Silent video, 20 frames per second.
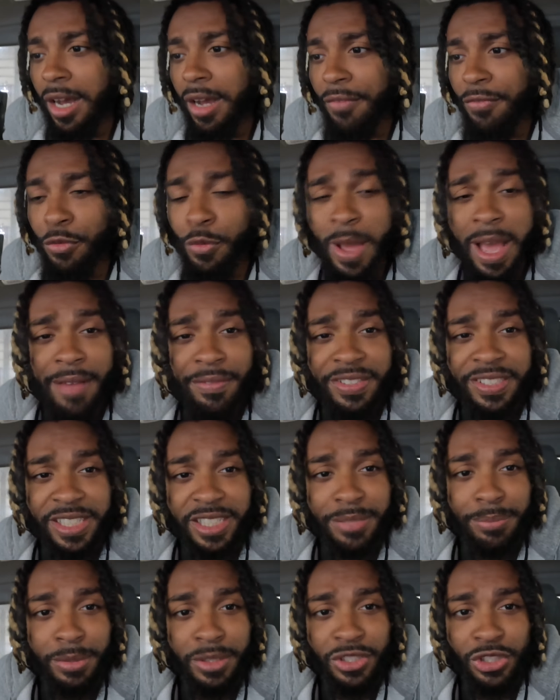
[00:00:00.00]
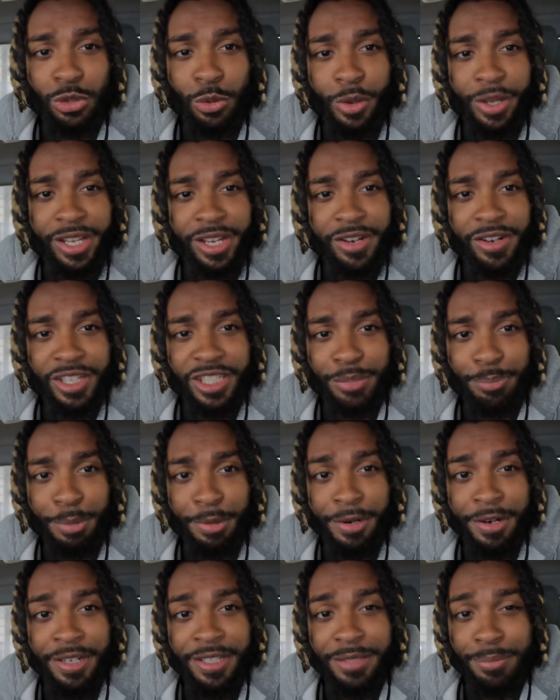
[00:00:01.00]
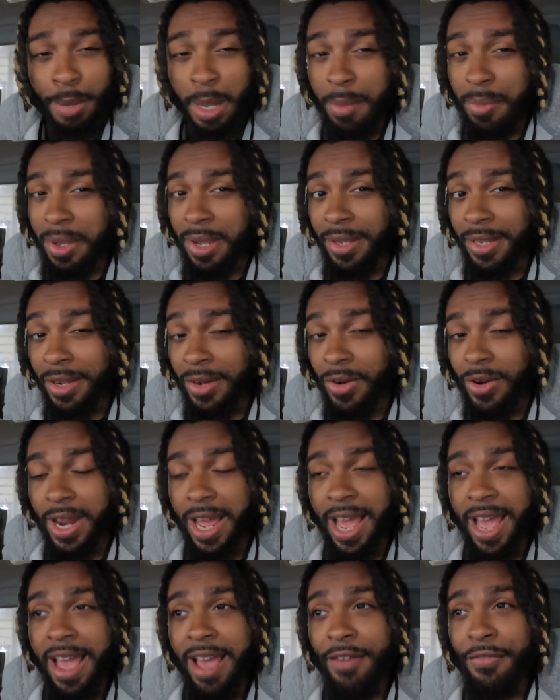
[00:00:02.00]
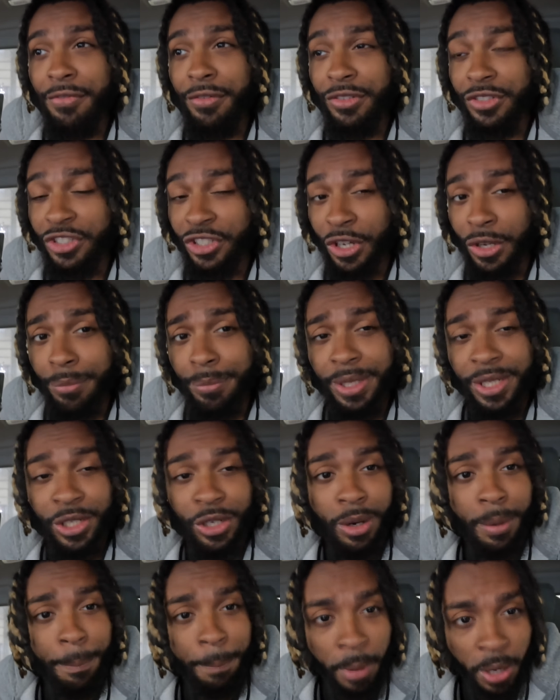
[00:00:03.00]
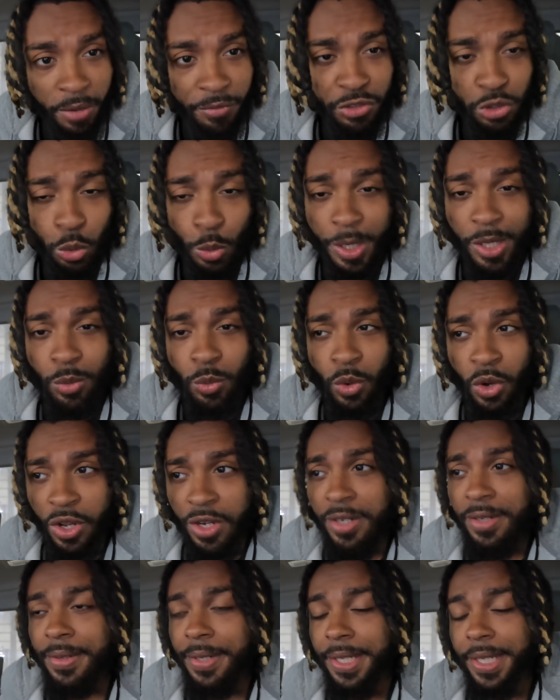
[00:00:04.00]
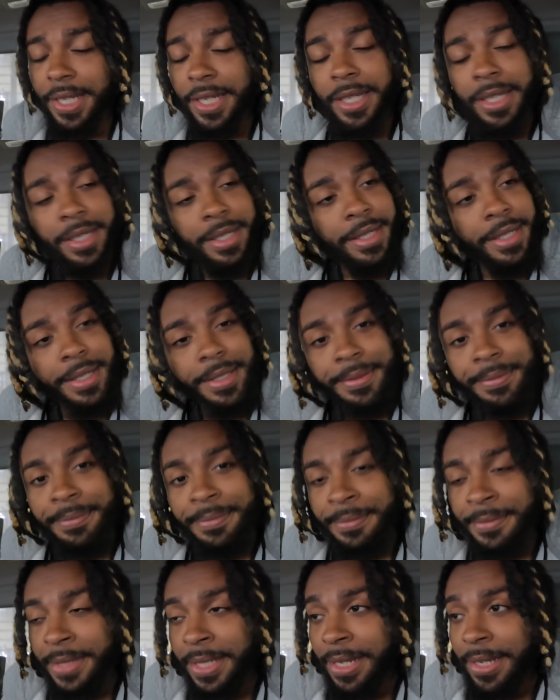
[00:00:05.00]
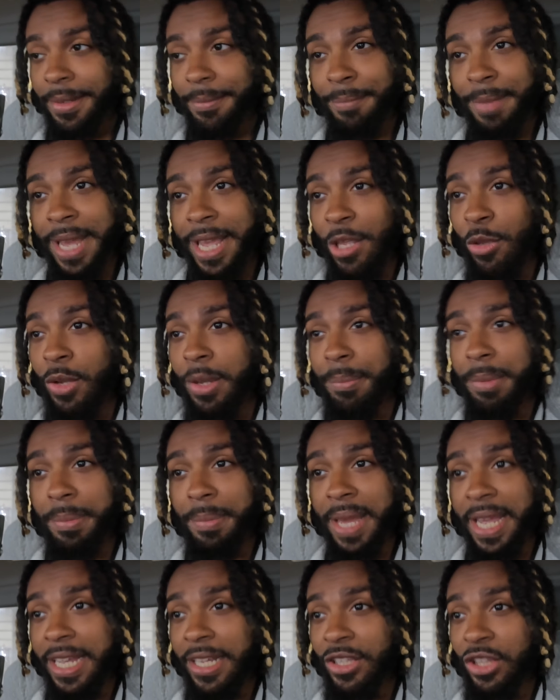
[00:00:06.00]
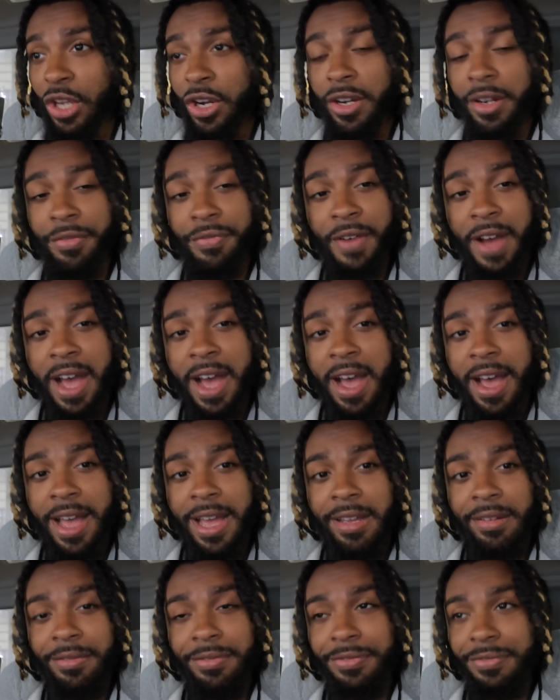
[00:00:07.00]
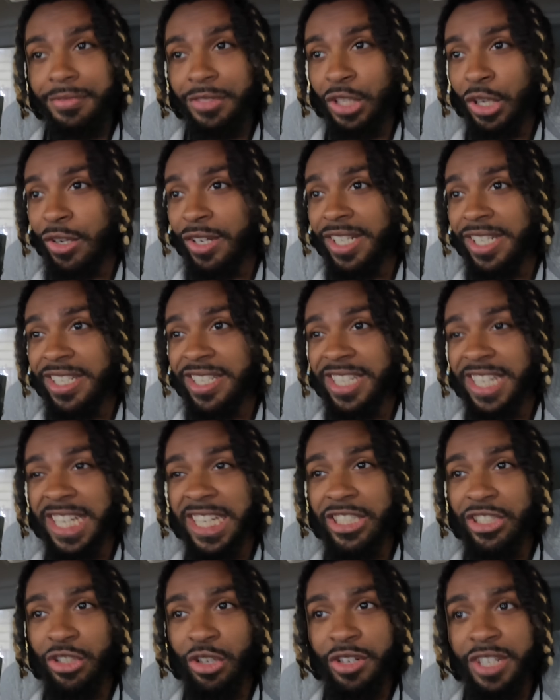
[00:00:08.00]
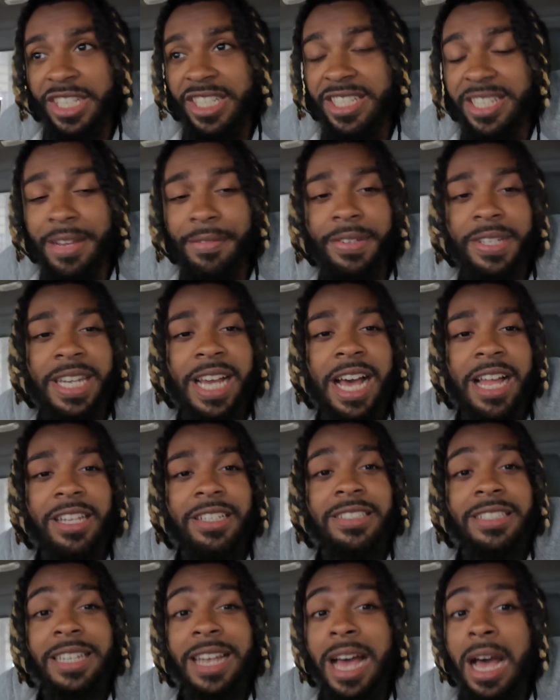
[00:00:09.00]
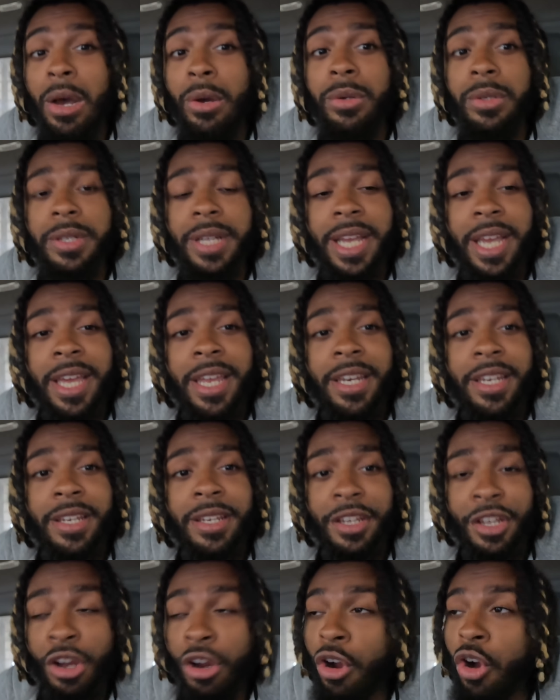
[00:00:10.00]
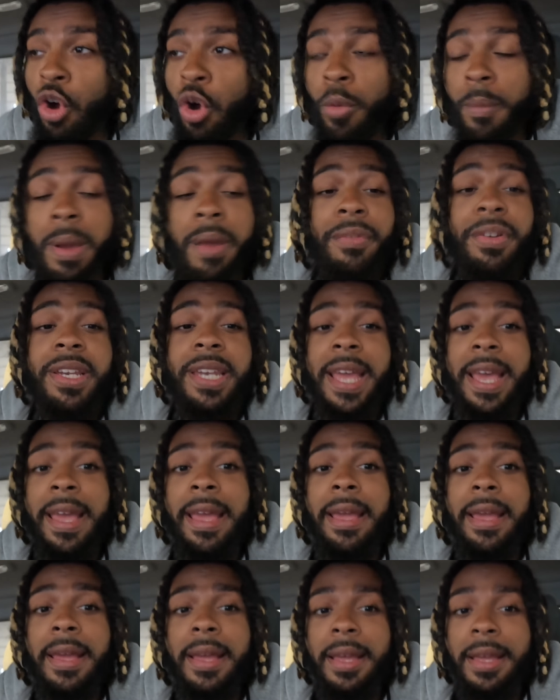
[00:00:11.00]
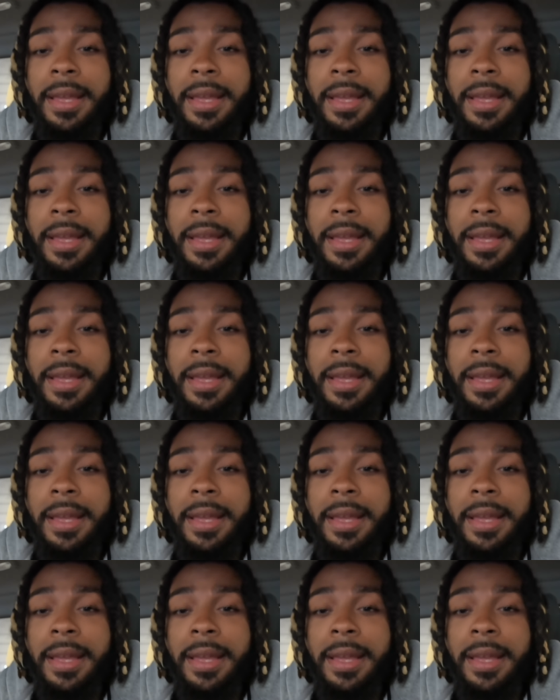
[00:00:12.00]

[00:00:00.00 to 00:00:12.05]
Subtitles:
If you have 6 months to a year experience, maybe a year and a half for some, and you're above 21, man, you could be making $35, $36, $37 an hour, and you're home every day.